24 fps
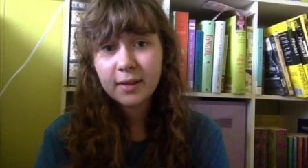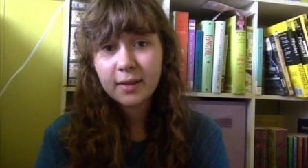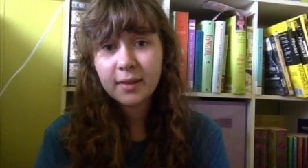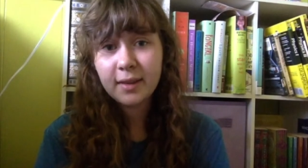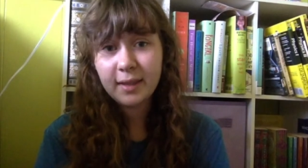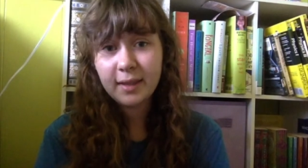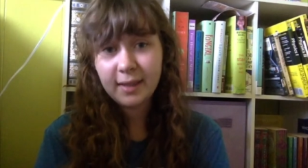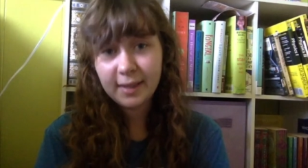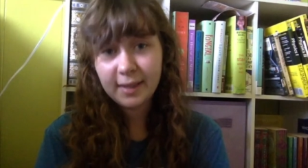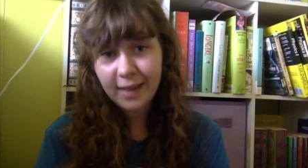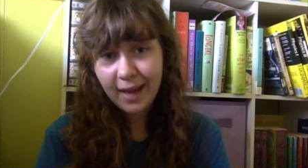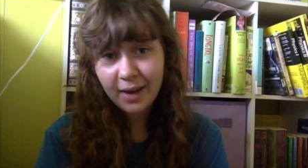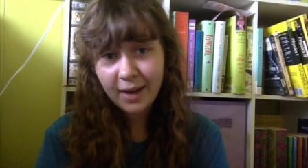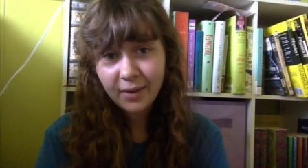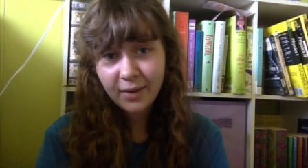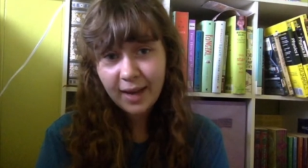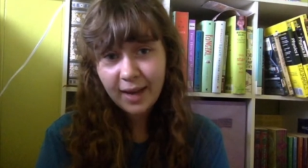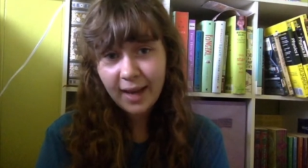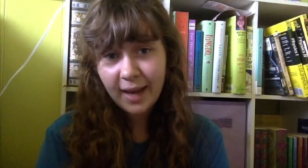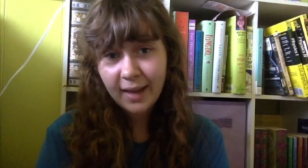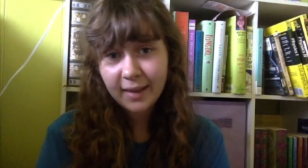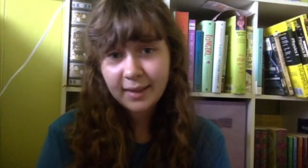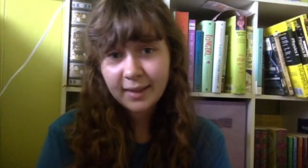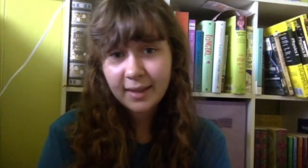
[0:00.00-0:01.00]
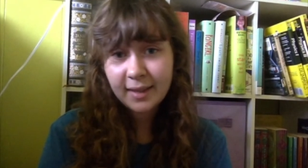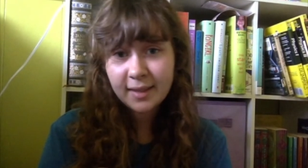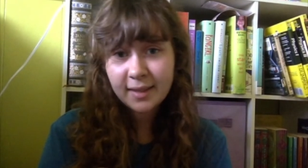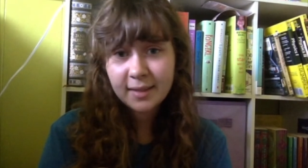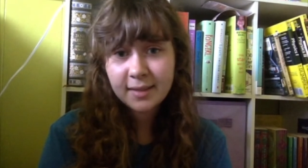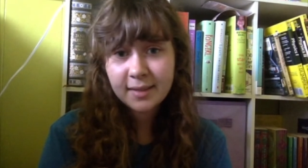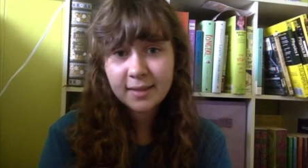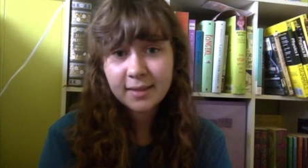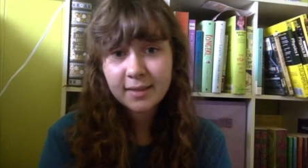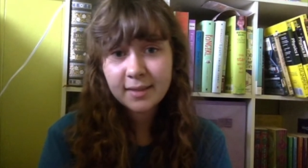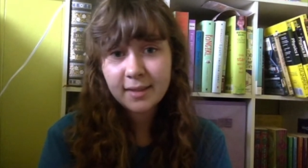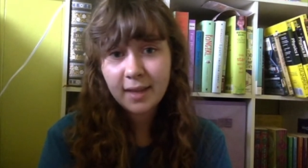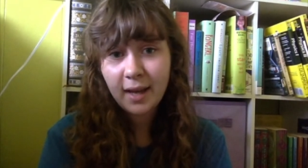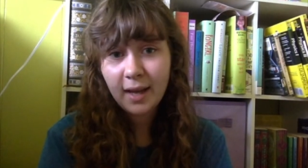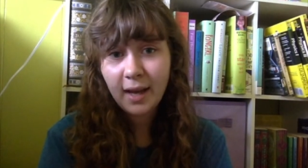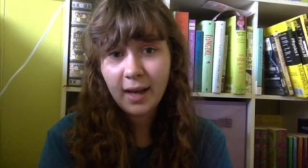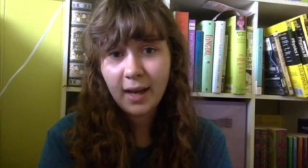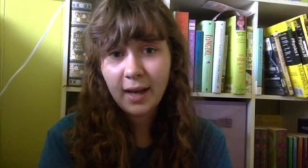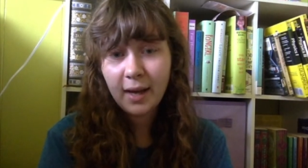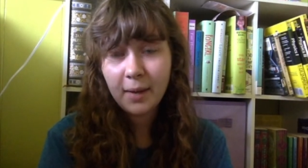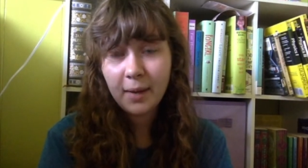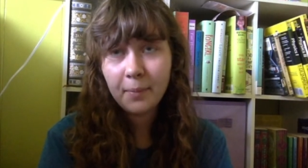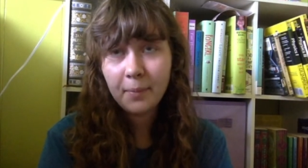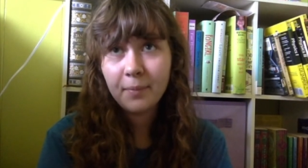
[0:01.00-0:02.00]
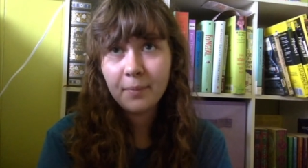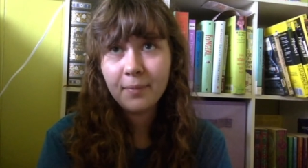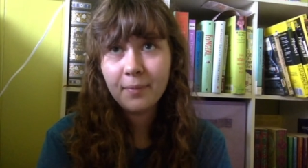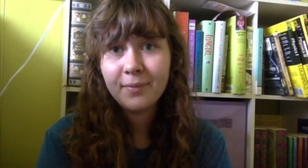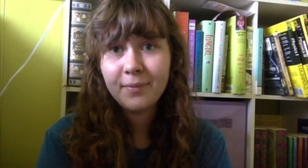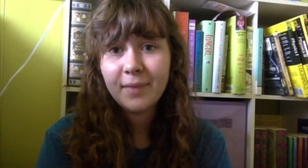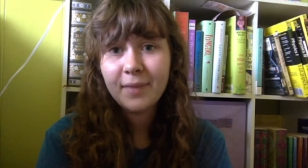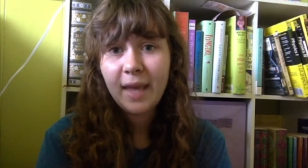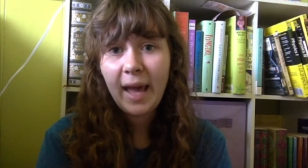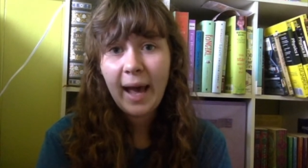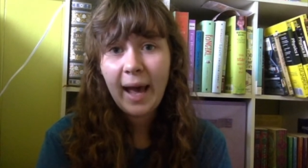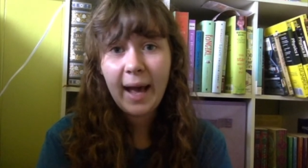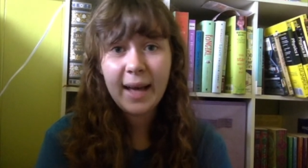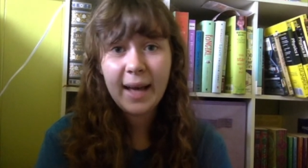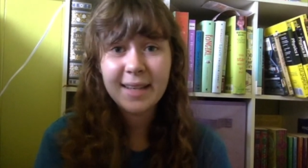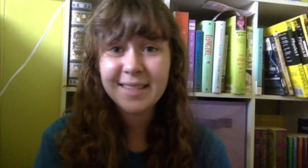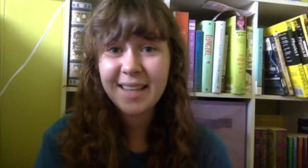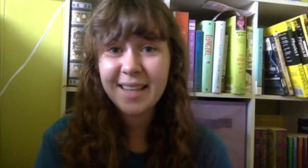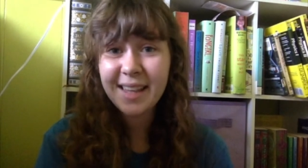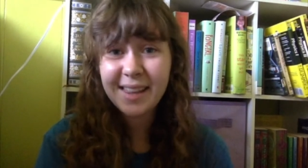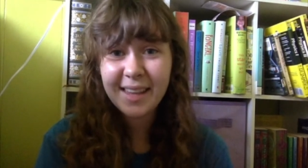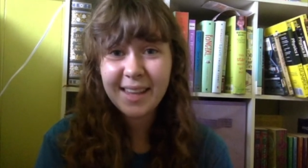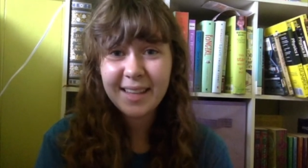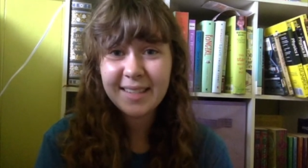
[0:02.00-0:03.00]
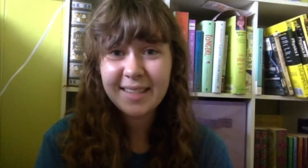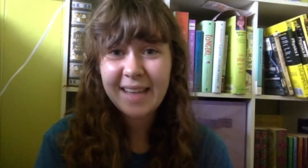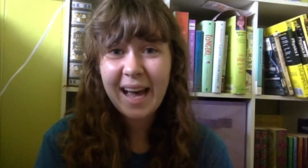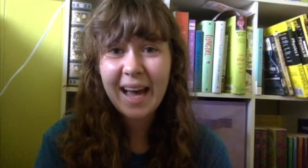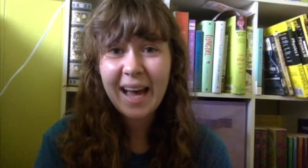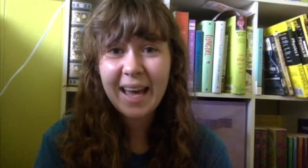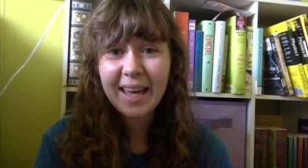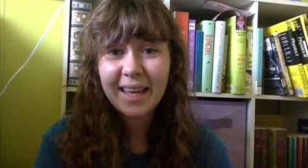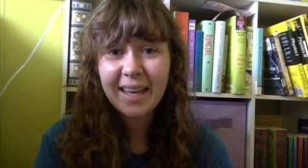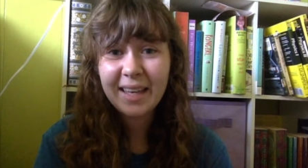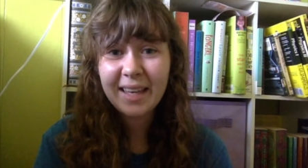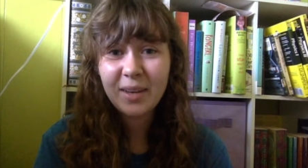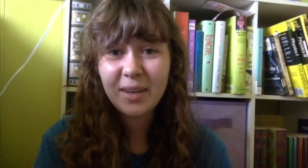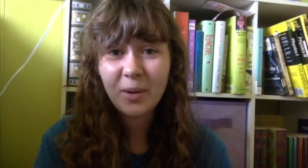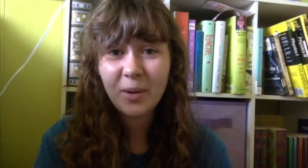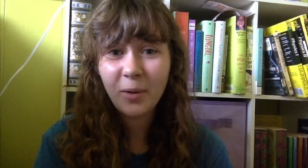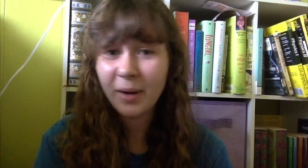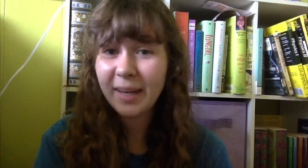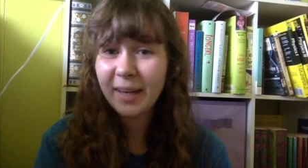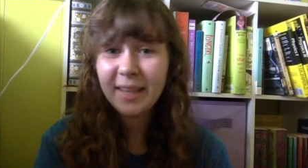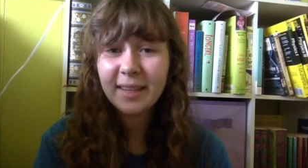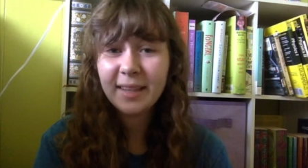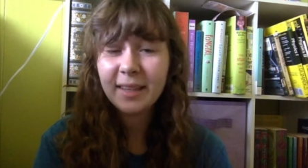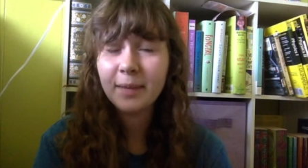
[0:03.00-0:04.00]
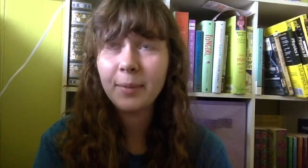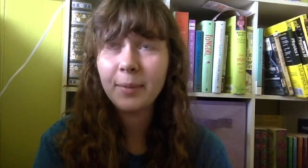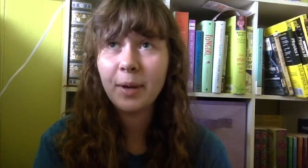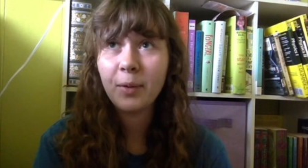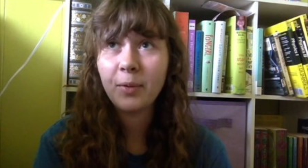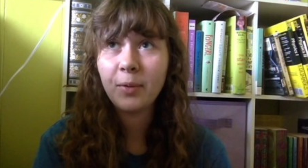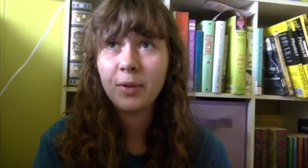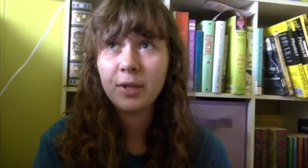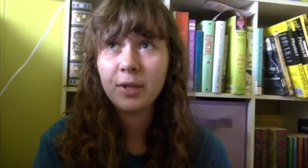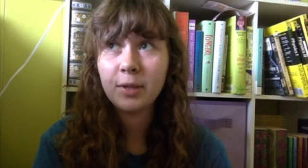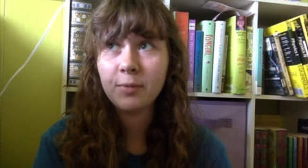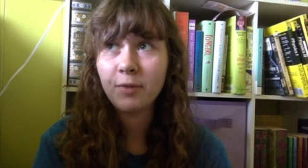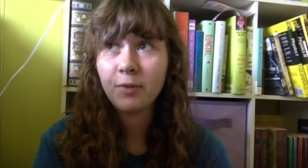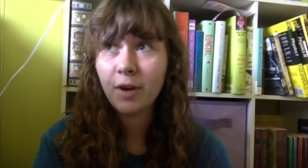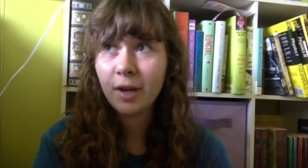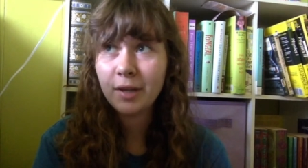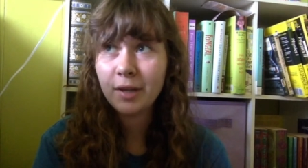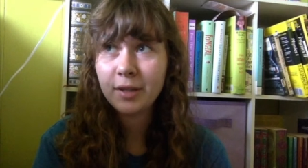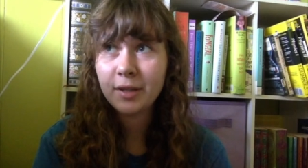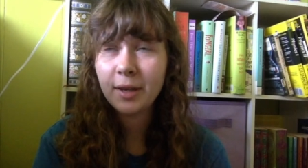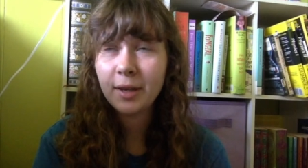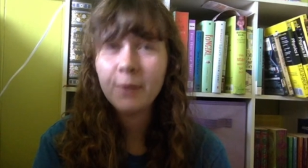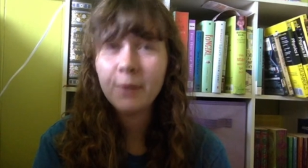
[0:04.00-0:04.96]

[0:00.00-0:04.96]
The Cloud Atlas, um, As I Lay Dying, or anything by William Faulkner.